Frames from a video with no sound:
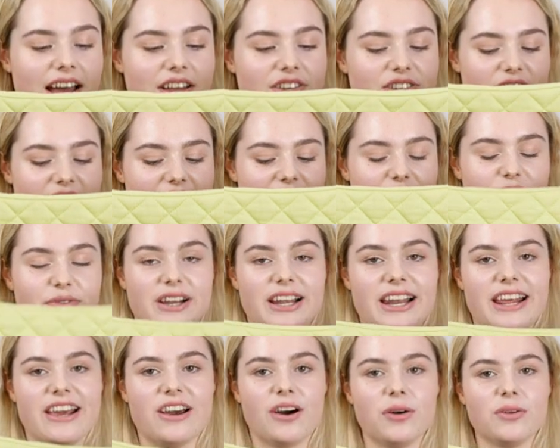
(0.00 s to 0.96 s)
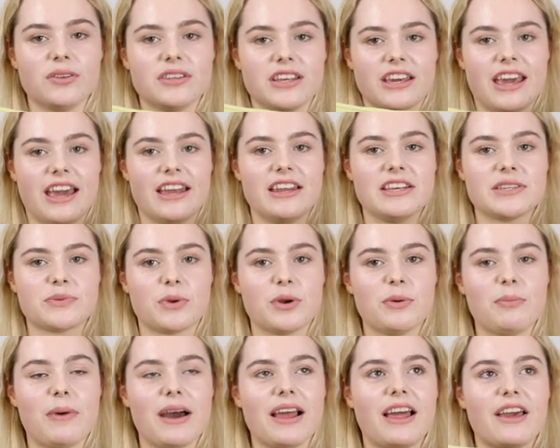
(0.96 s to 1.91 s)
actually really old. Again, it's one
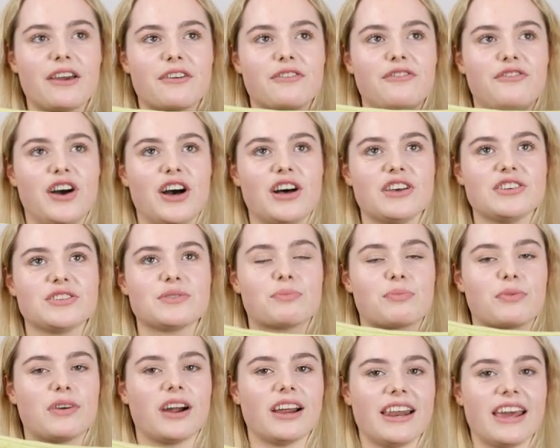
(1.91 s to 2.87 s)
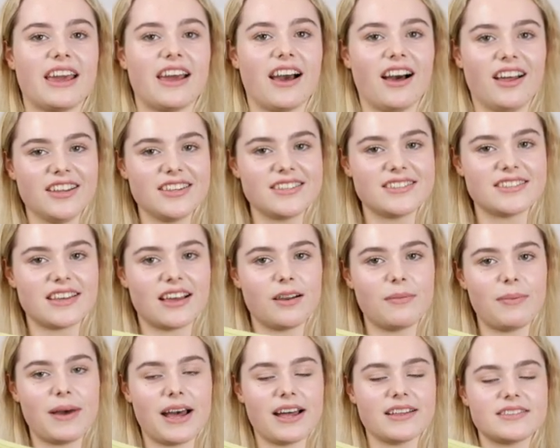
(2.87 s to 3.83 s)
of my like first brightly coloured
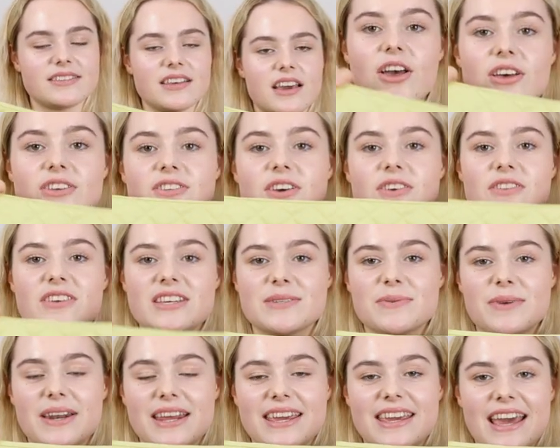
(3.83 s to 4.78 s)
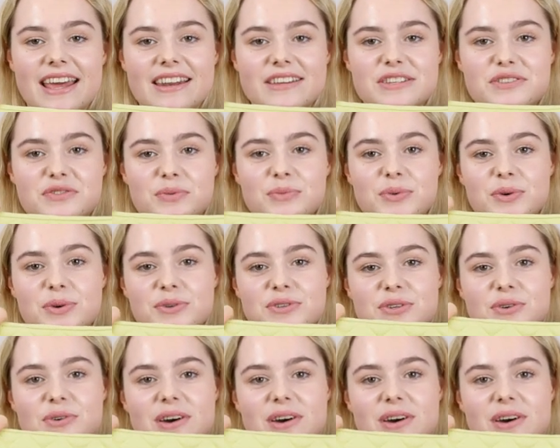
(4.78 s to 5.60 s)
saddle pads. So this one again is from Horse